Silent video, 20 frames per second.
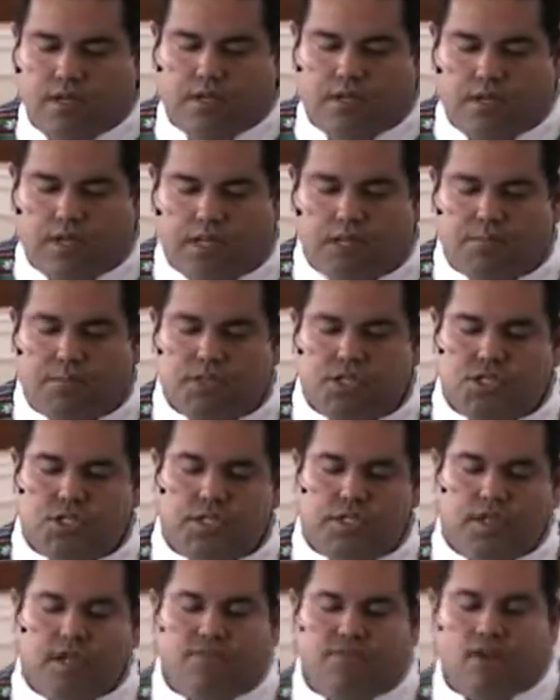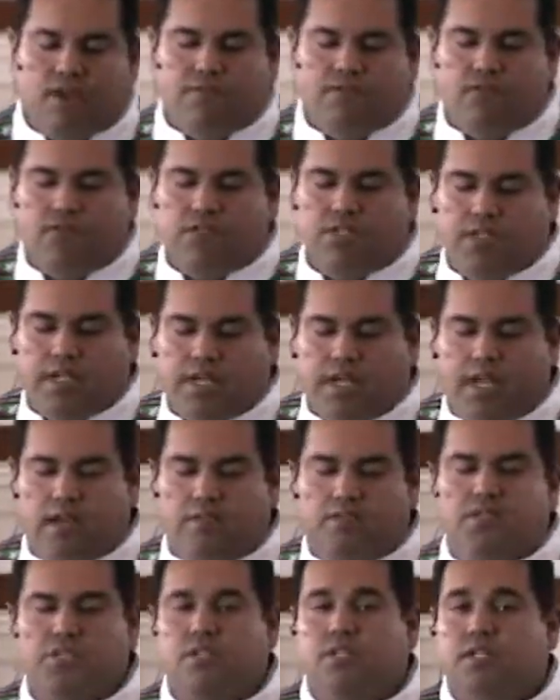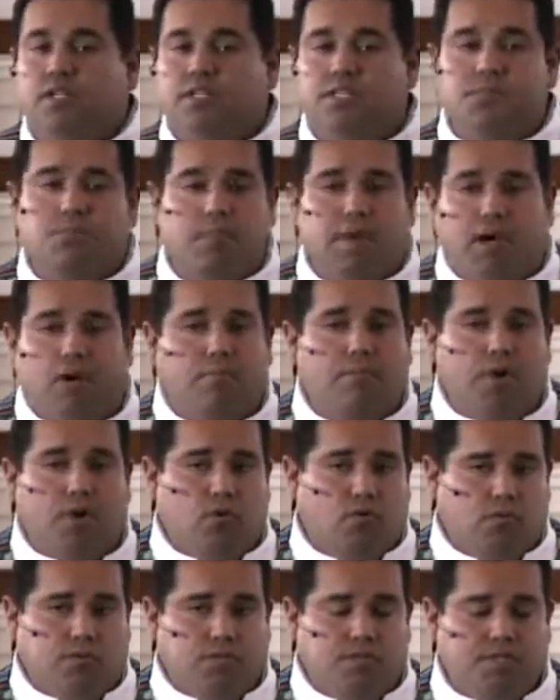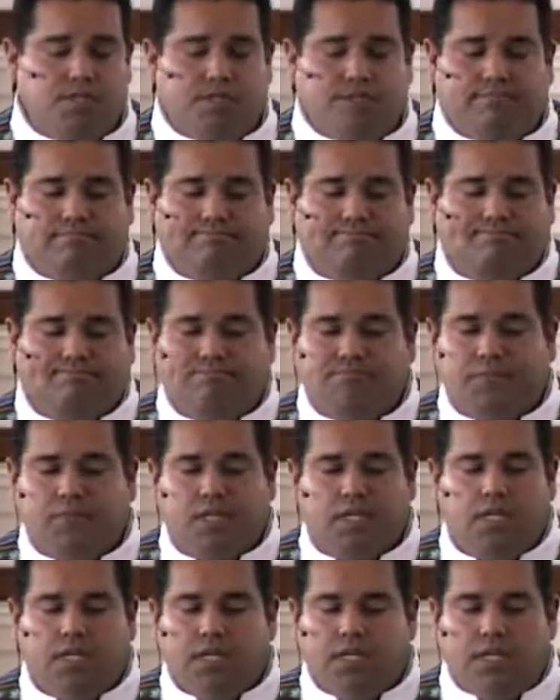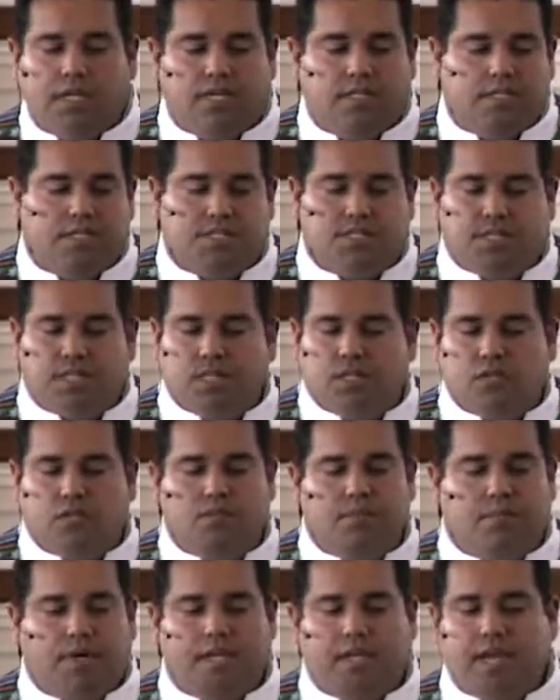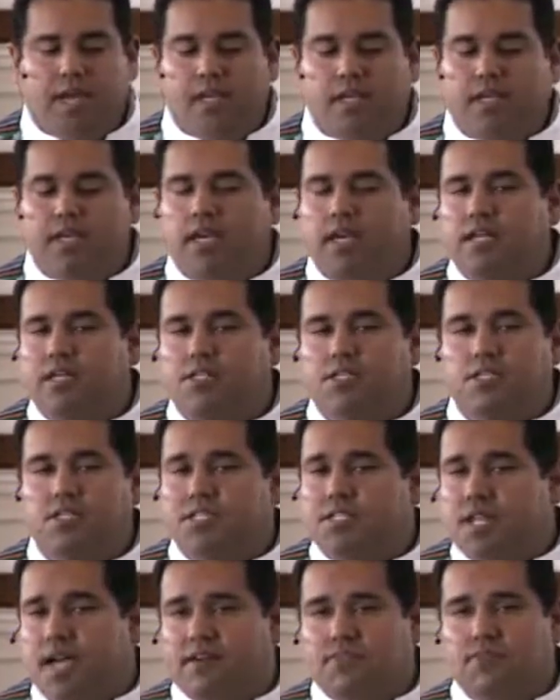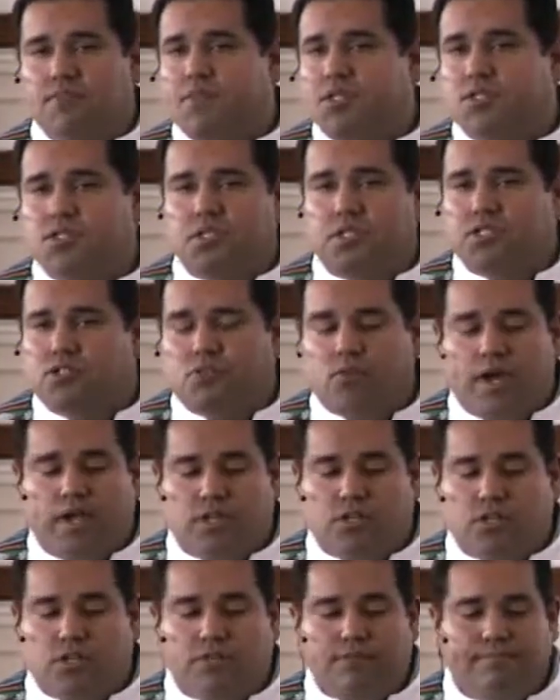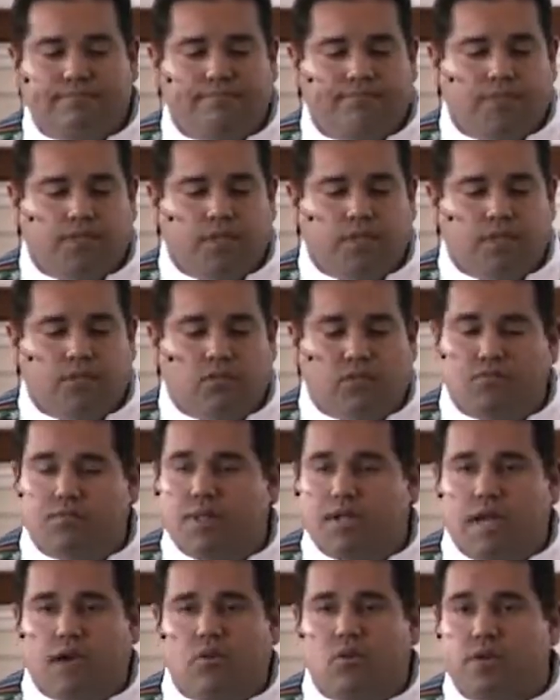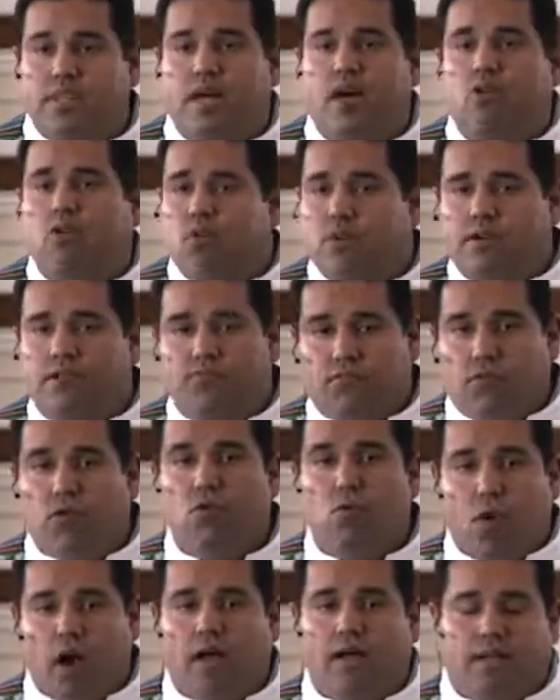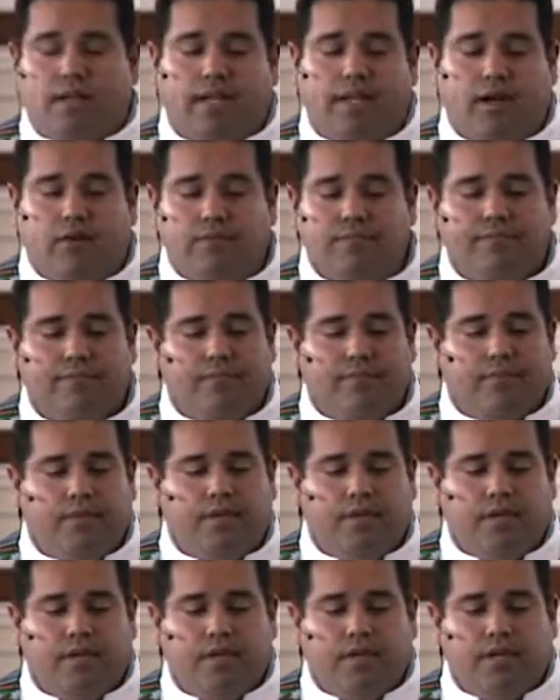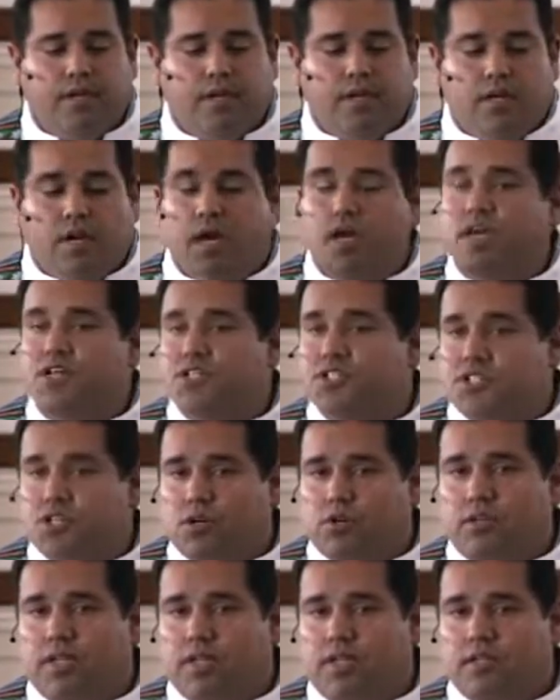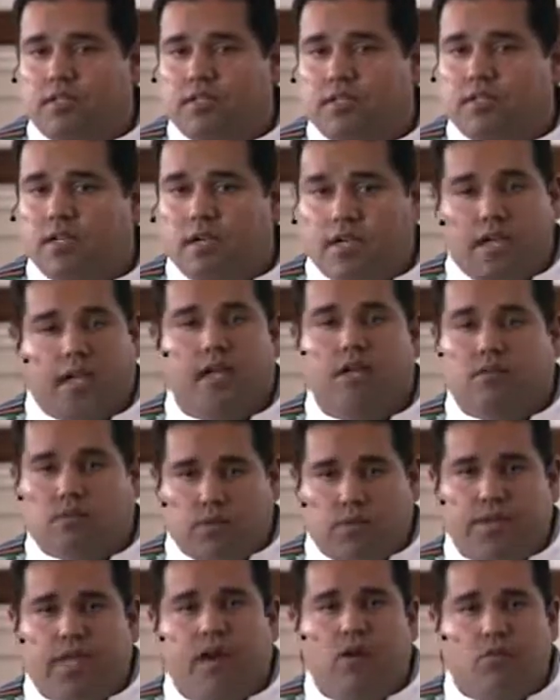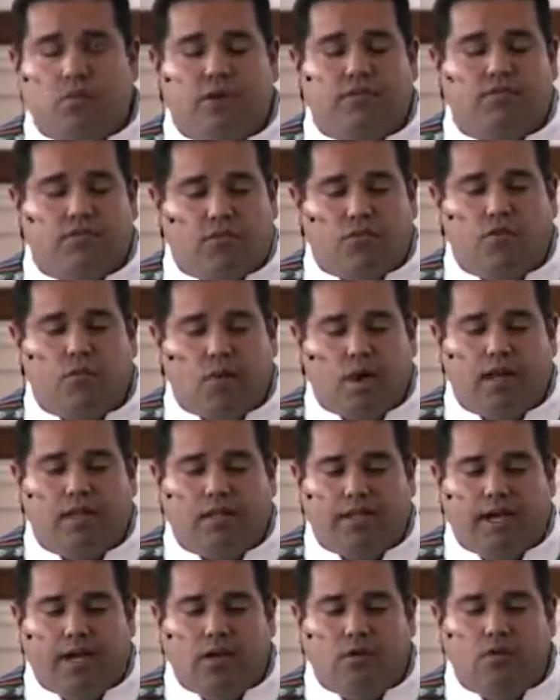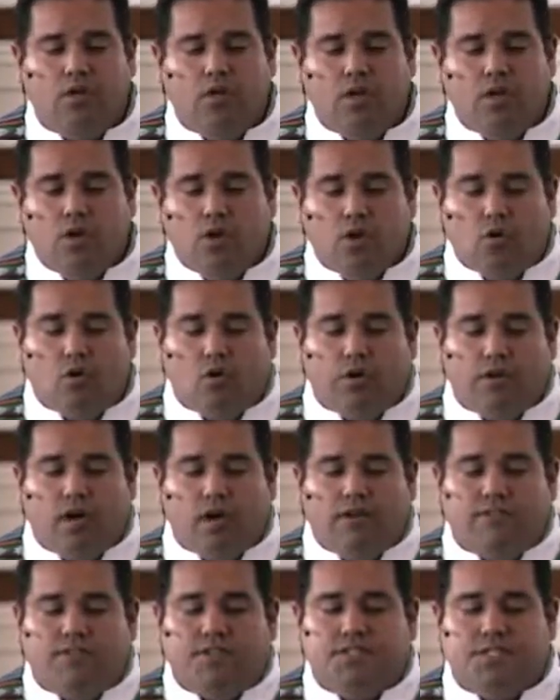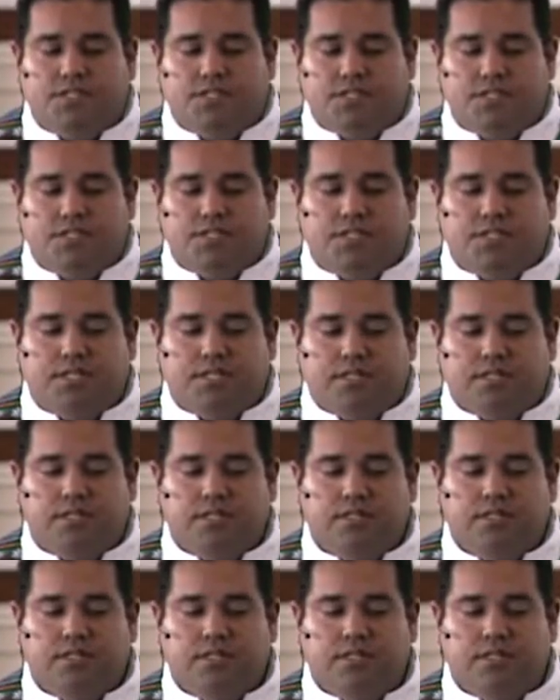Now, the budget that I've offered to the council is bare bones. It doesn't include money allocated to staff a music director. We've been out without one for a while now. A custodian, again, without one for a while now, or an office assistant,